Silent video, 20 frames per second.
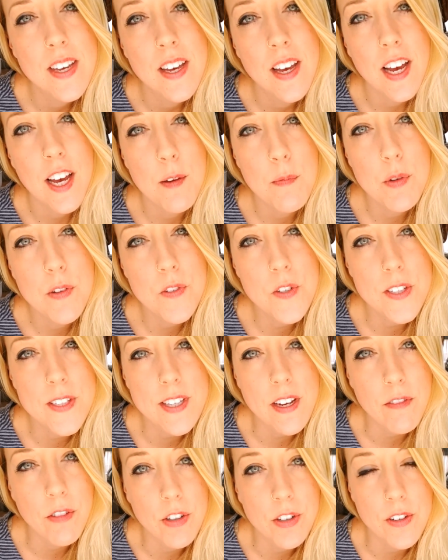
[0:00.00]
I moved to
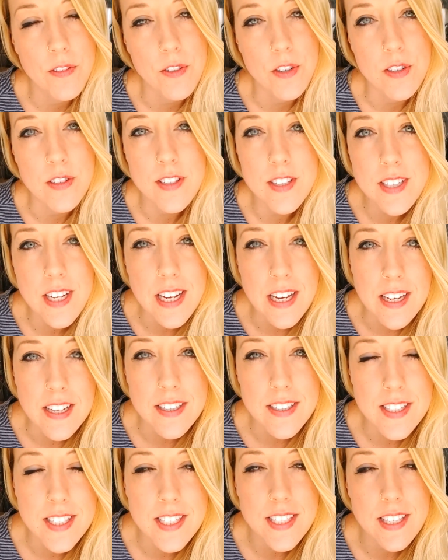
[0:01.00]
several different
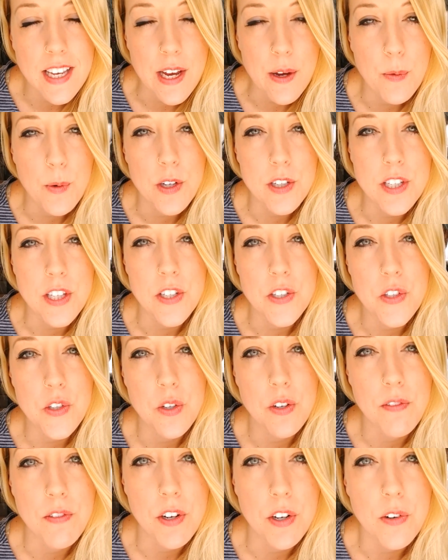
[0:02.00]
states. I worked on 2
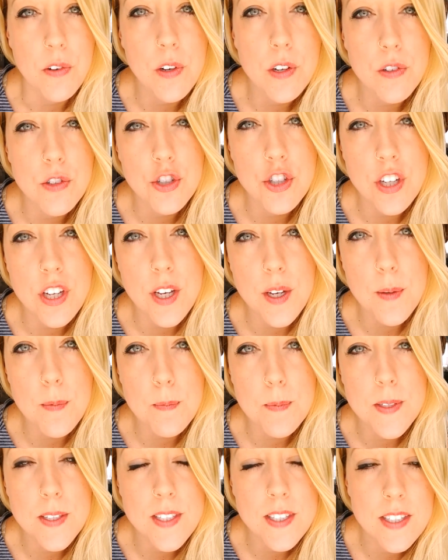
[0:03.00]
different cruise
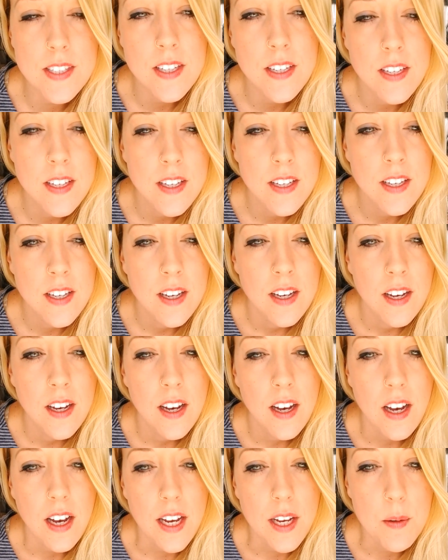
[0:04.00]
ships.
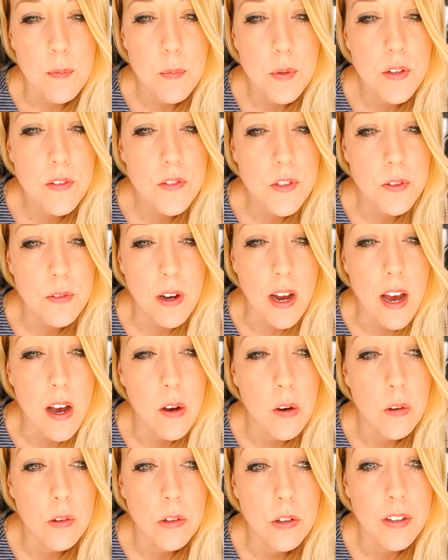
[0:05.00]
I moved
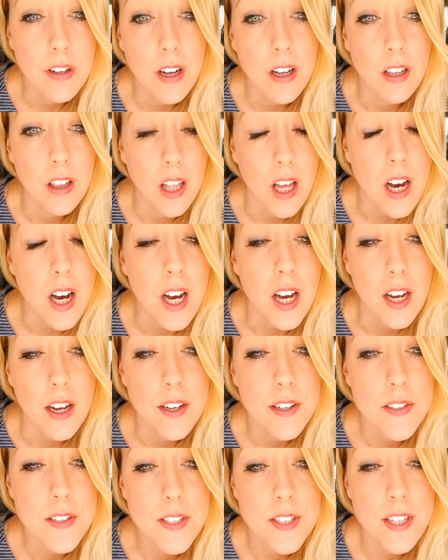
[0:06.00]
around a
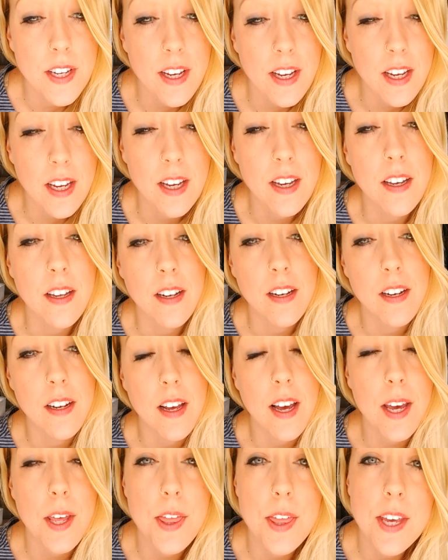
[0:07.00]
lot, and
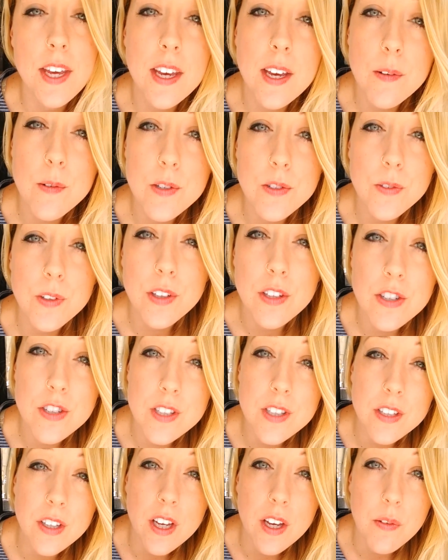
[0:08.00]
I think I was really just
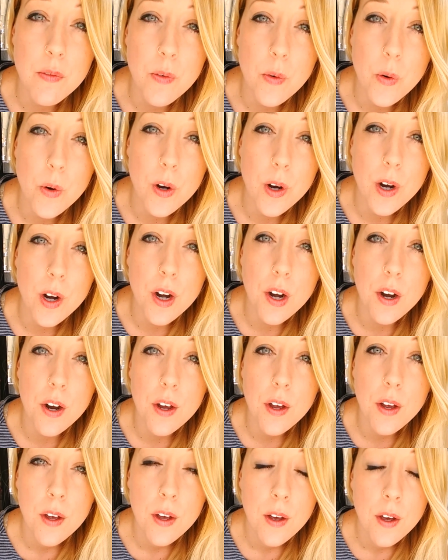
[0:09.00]
looking for
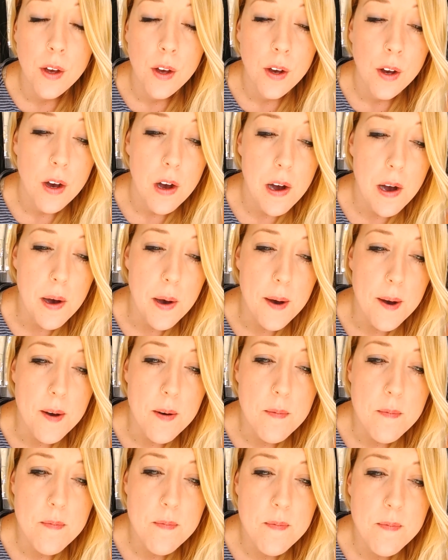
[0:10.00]

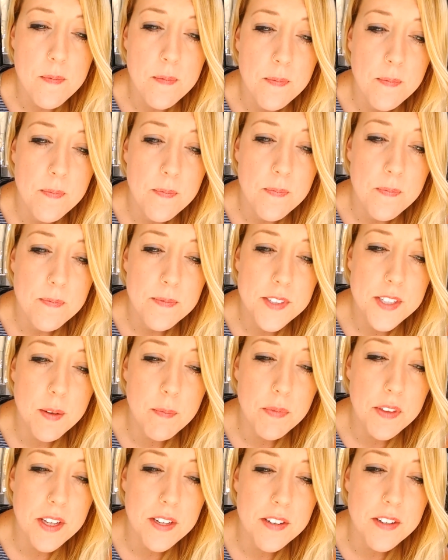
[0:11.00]

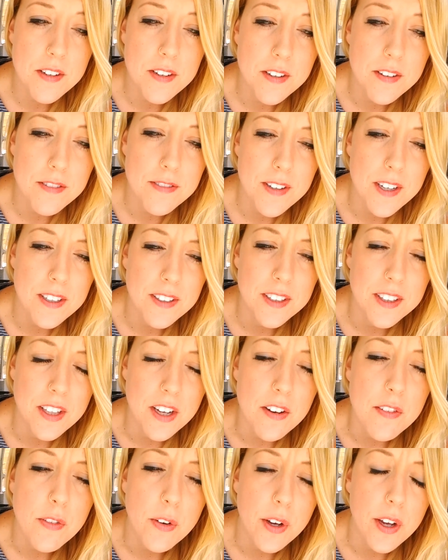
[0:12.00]
something to fall in
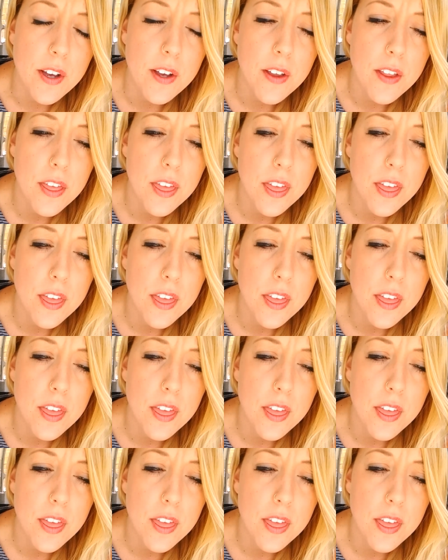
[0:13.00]
love with.